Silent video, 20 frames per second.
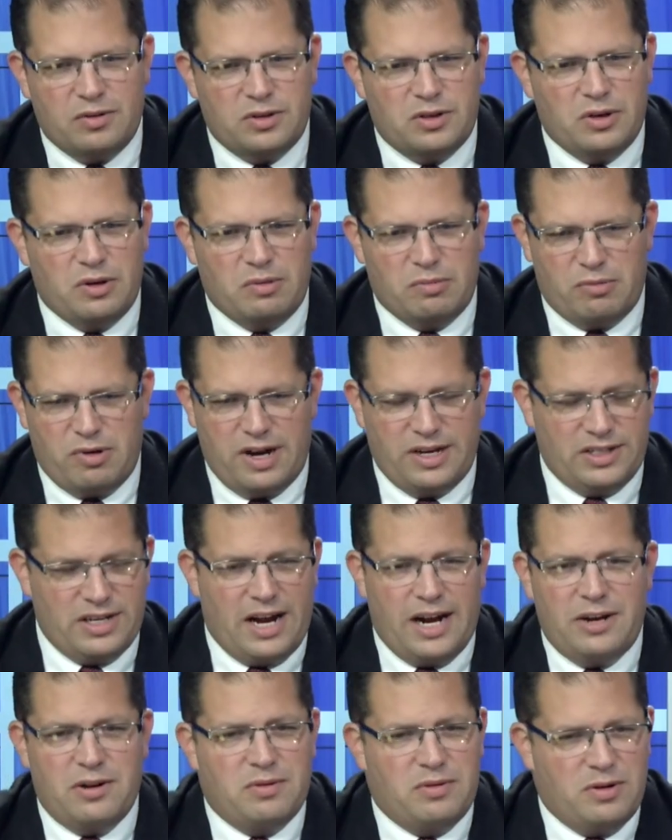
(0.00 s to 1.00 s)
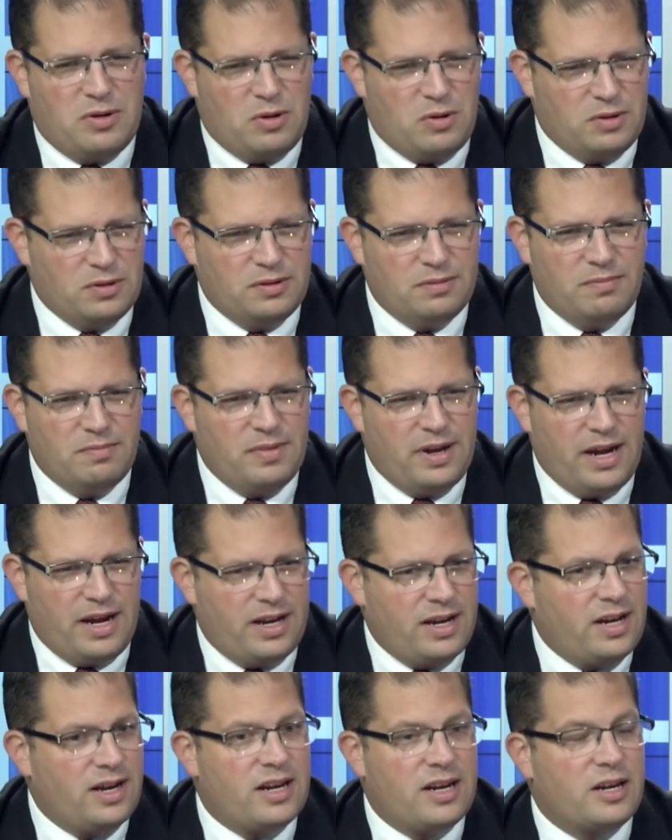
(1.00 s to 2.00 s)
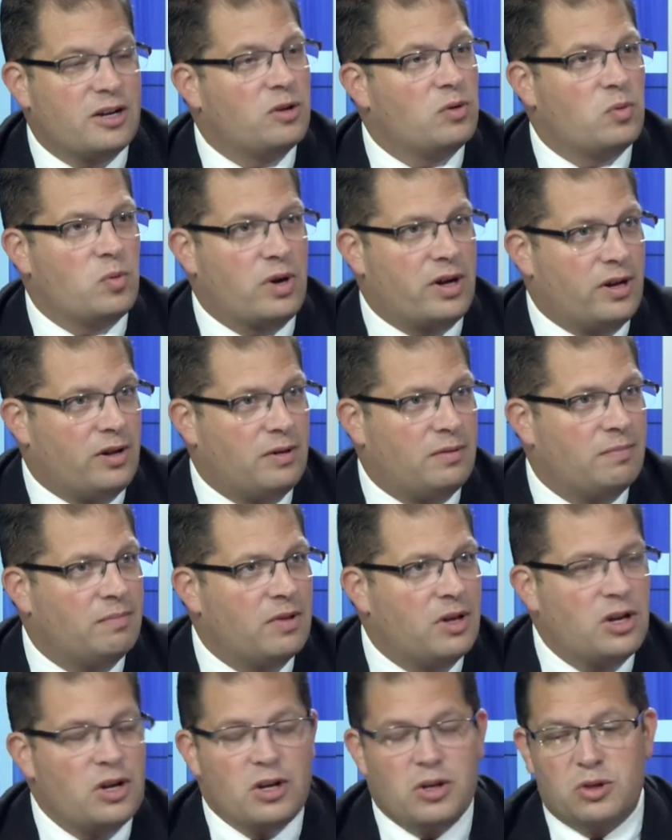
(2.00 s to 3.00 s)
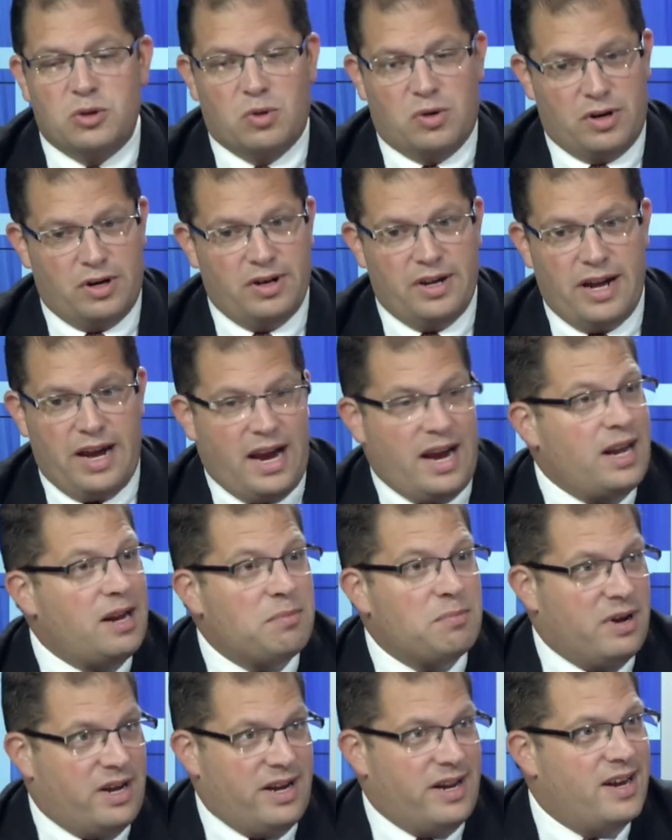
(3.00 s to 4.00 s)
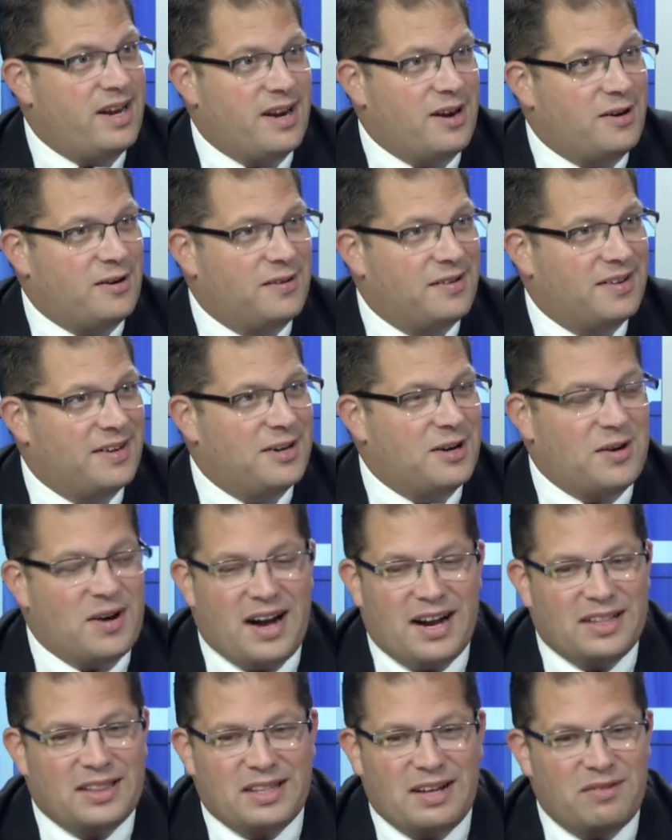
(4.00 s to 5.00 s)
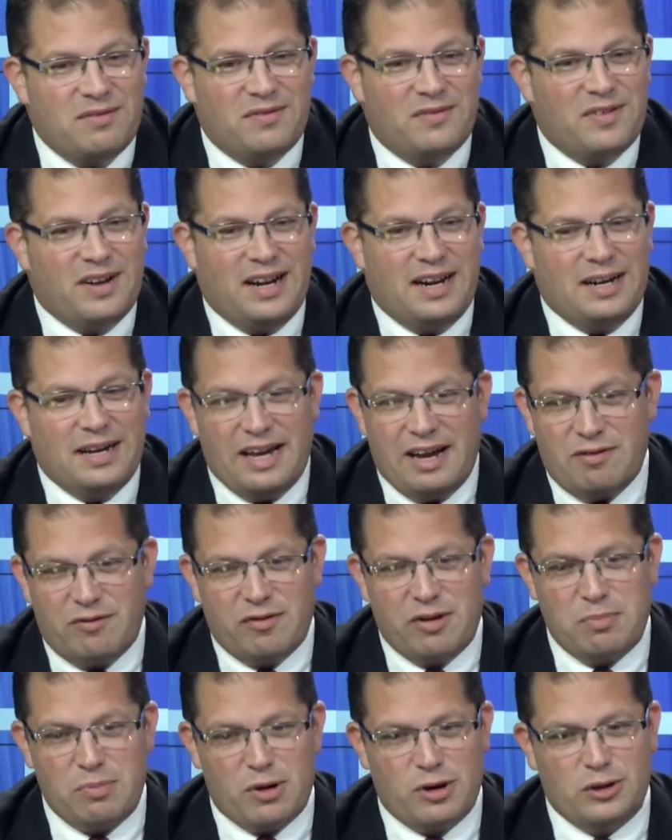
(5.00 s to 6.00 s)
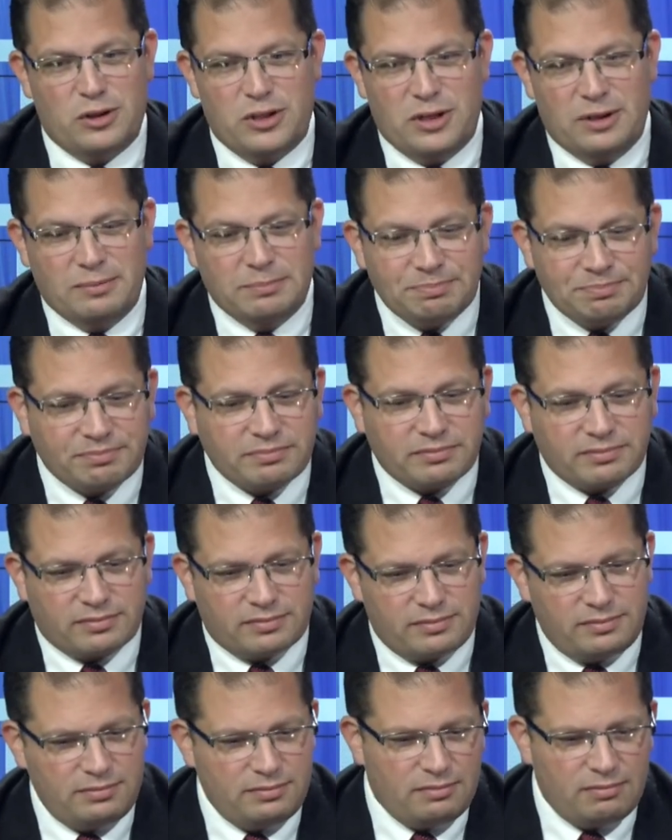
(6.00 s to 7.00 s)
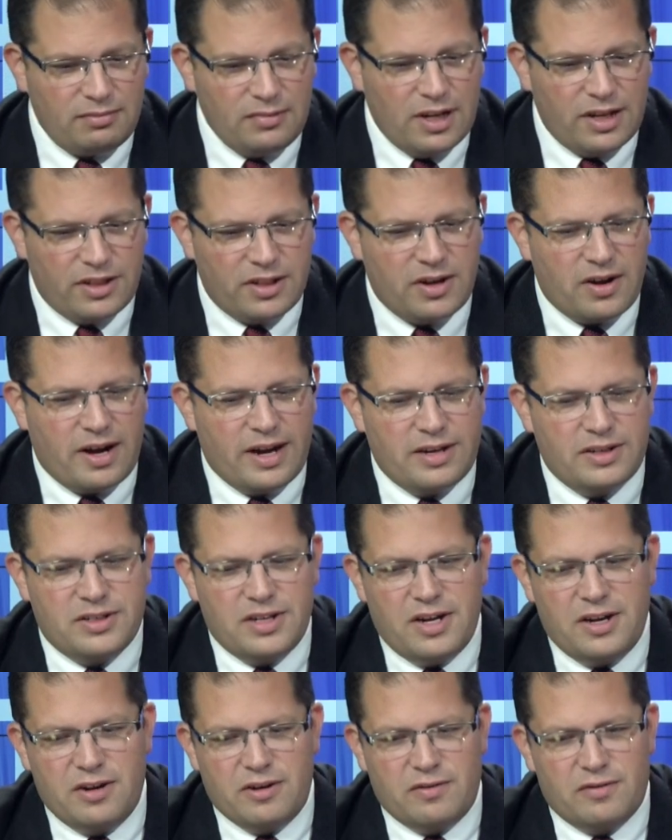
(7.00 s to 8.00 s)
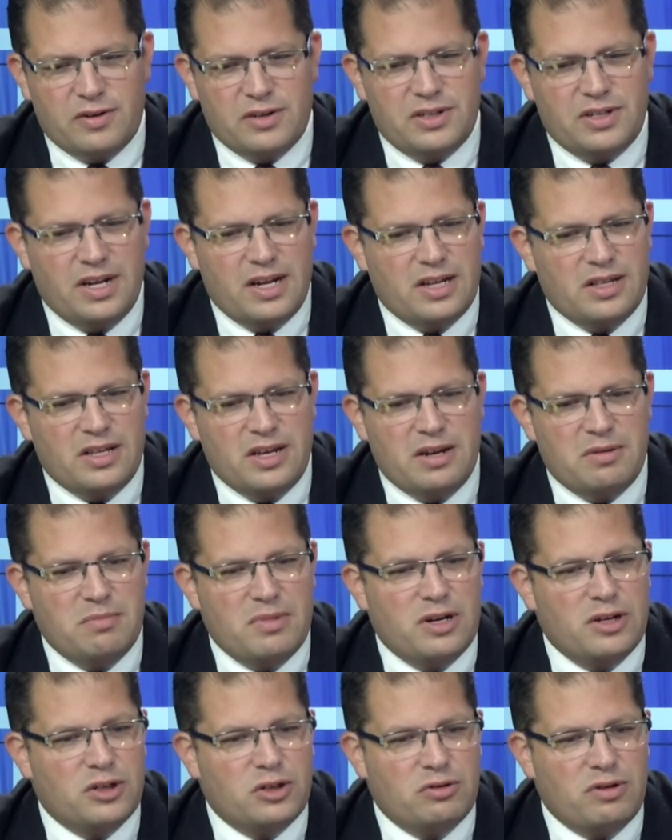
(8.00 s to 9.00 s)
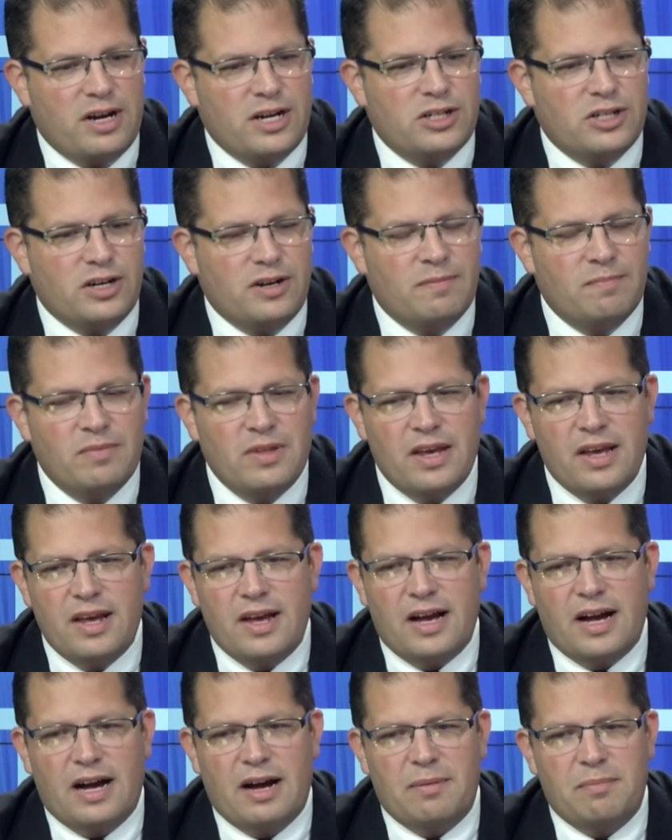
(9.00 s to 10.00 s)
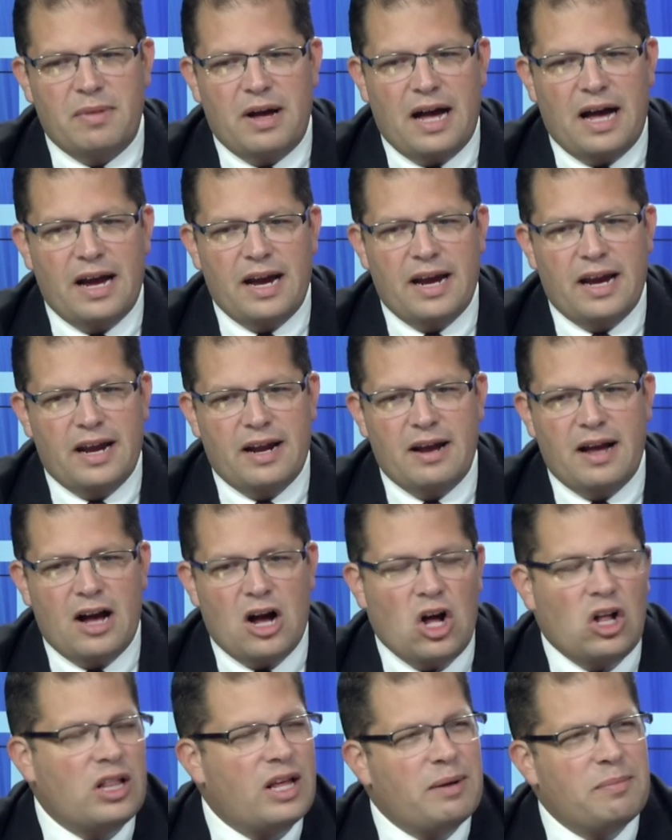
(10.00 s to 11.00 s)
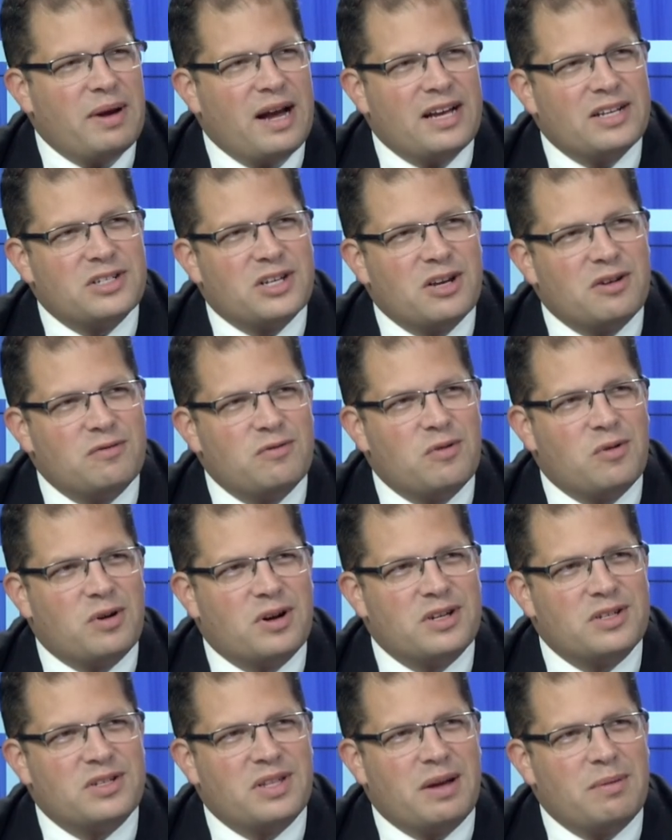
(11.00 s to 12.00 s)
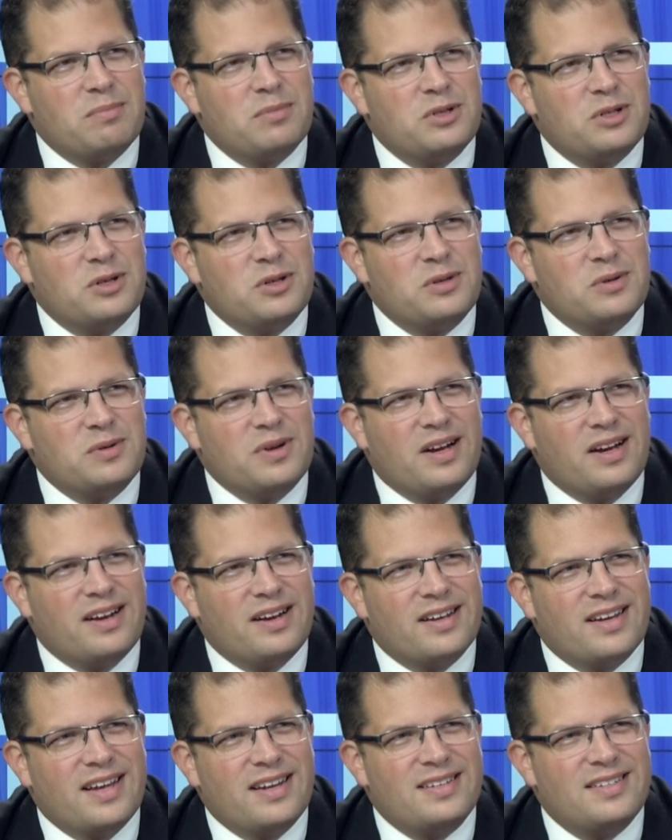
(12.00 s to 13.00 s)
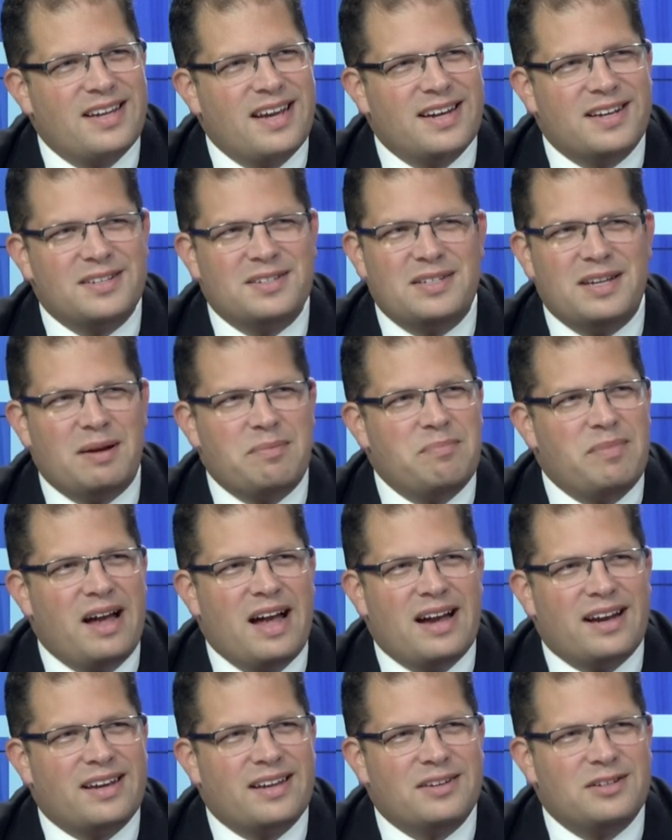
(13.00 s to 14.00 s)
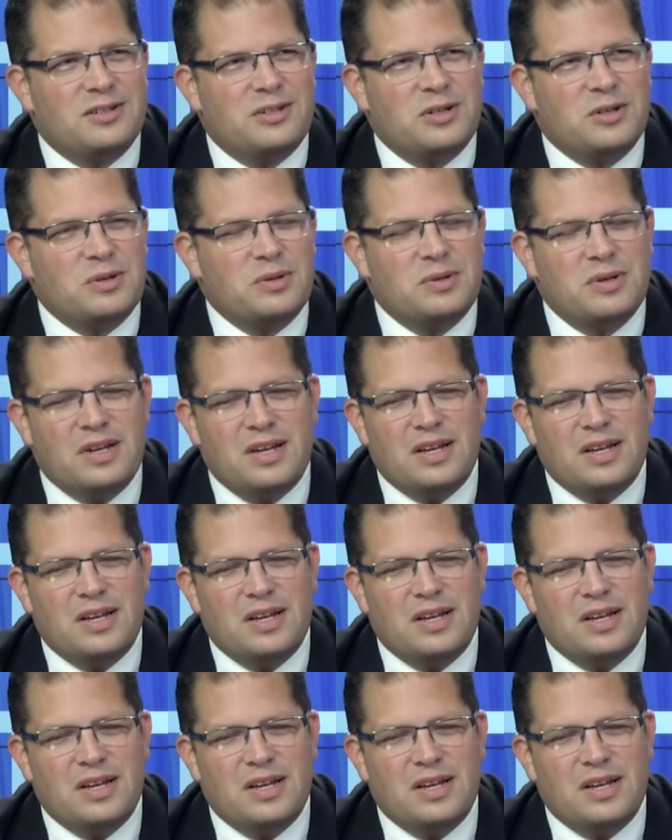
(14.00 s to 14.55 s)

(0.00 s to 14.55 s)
embrace. I don't hold any ill will toward anybody here. I love every person at the Ohio State University and the administration. And all I'm asking for is them to, again, take a step back and to